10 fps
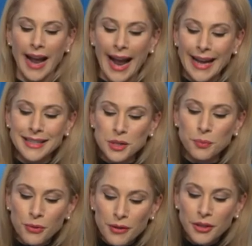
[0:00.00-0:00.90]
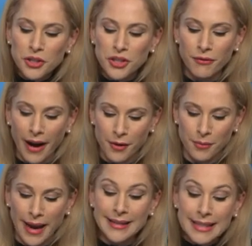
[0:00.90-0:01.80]
and is privileged environment
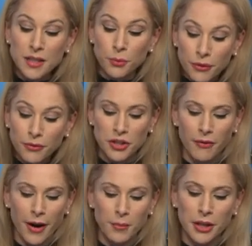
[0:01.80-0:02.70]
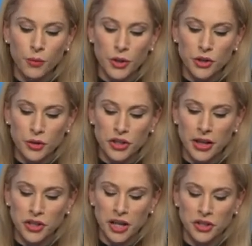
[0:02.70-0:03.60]
and is the privileged environment in which Christian
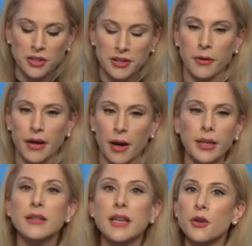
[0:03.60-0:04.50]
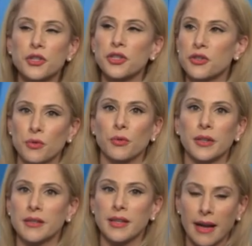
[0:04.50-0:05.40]
education is carried out. It is a Christian school.
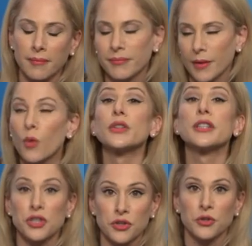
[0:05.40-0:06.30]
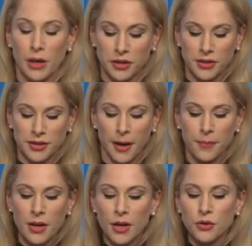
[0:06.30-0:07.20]
It is a, a religious school, I should say.
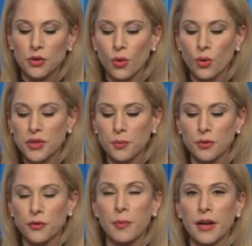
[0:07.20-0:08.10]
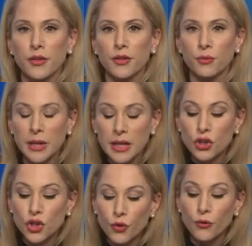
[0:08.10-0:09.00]
The school was approved by a three to
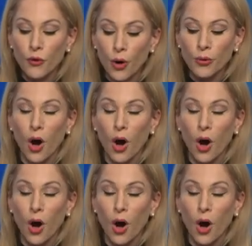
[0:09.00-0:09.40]
two vote